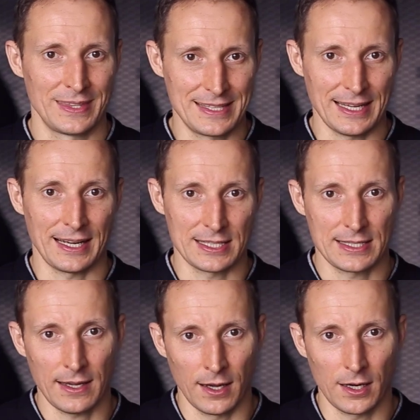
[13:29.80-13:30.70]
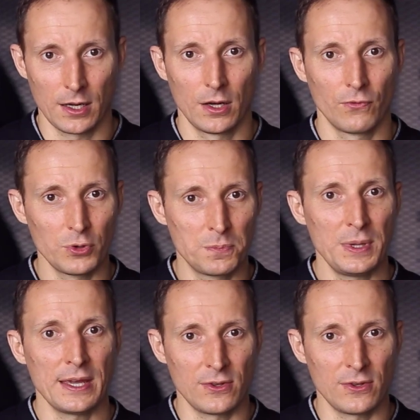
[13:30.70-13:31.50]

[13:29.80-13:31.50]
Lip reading: tech stack would be